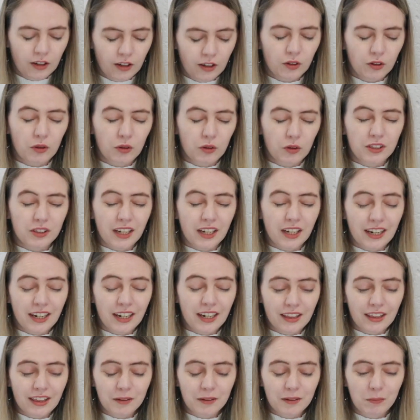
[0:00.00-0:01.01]
Don't say
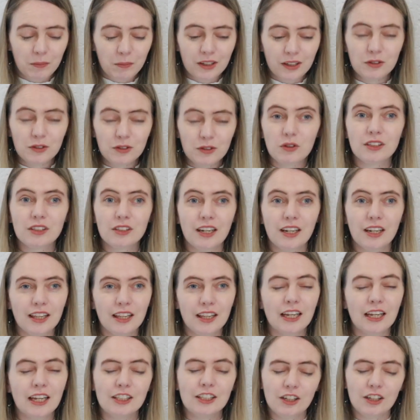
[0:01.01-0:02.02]
anything, please don't say anything.
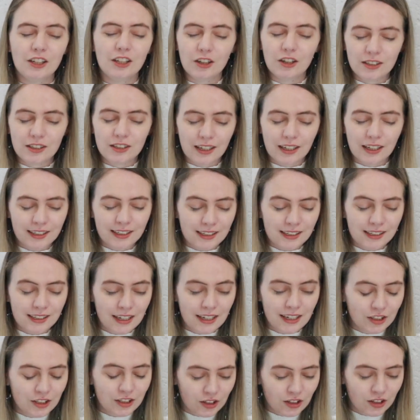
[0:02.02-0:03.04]
He looks like he's
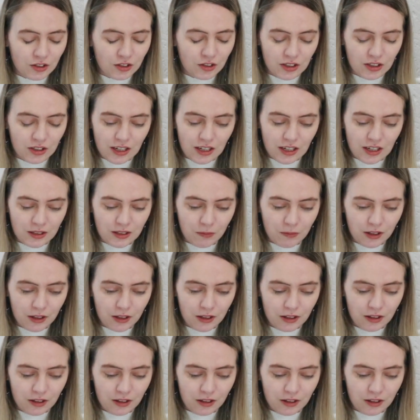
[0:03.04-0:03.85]
itching to say something.